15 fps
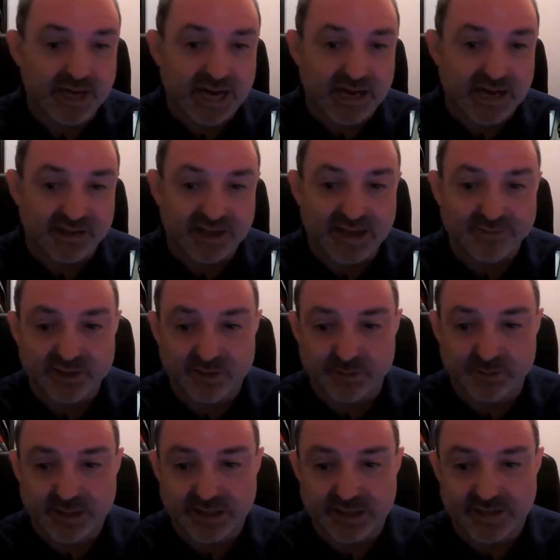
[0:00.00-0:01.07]
and having some
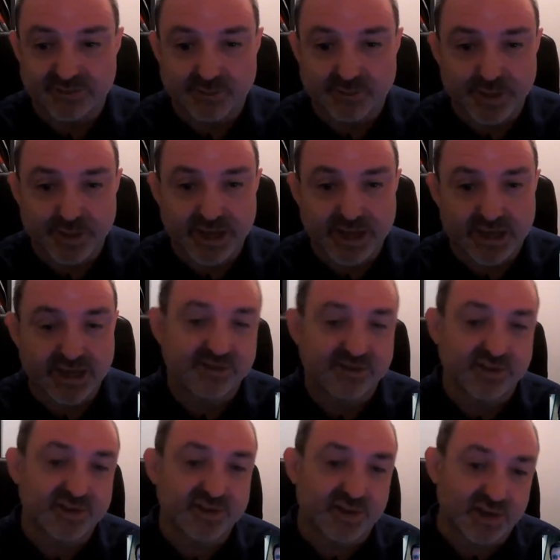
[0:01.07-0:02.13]
of that left in beer is
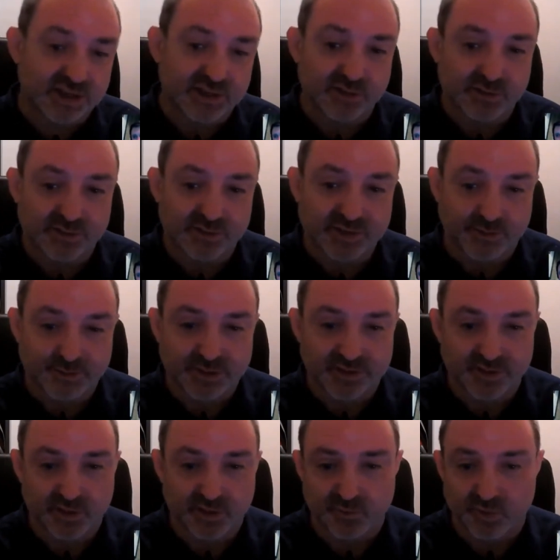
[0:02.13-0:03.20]
a sign that something has
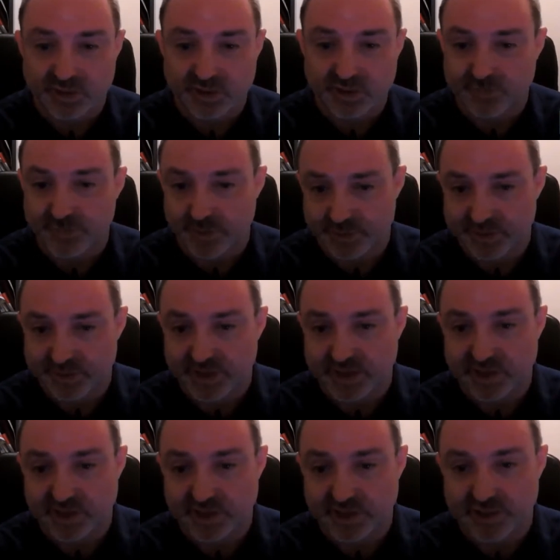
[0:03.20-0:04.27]
gone wrong in your
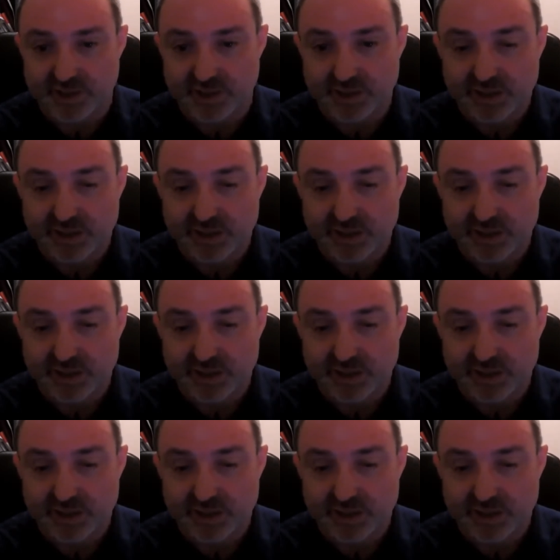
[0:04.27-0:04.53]
fermentation,